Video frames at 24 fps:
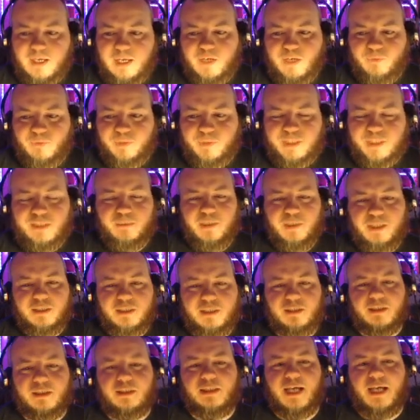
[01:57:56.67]
Ridge the
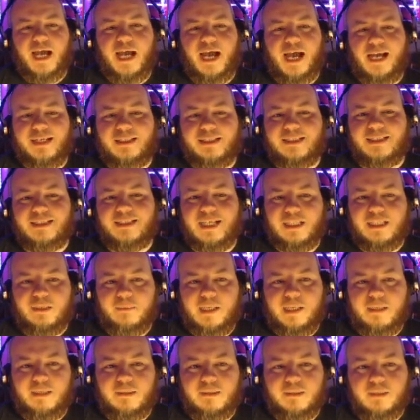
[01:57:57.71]
Merciless as
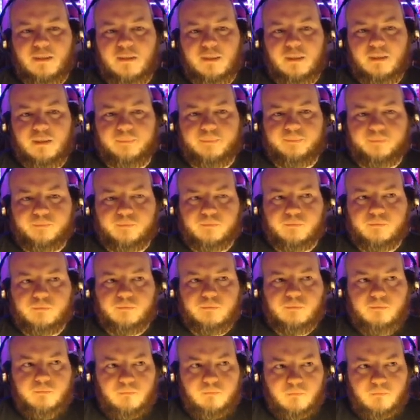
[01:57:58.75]
Salamanders.
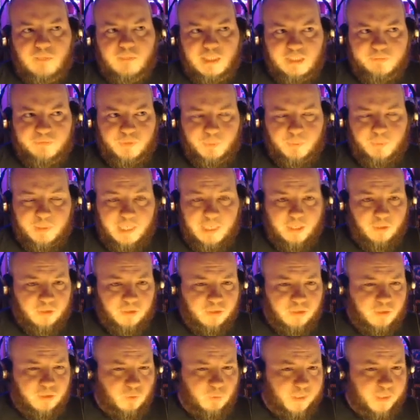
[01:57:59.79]
If you get
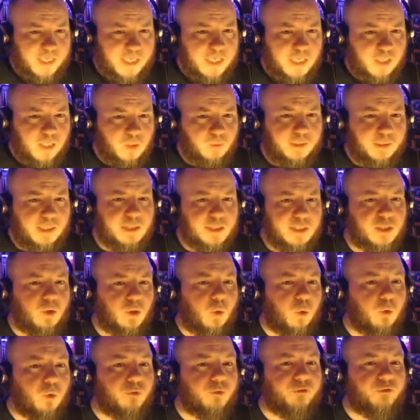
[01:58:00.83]
3 units
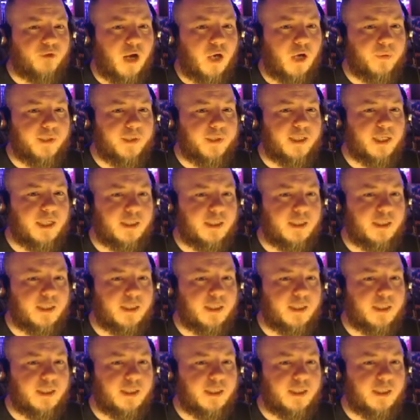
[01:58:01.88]
all firing at a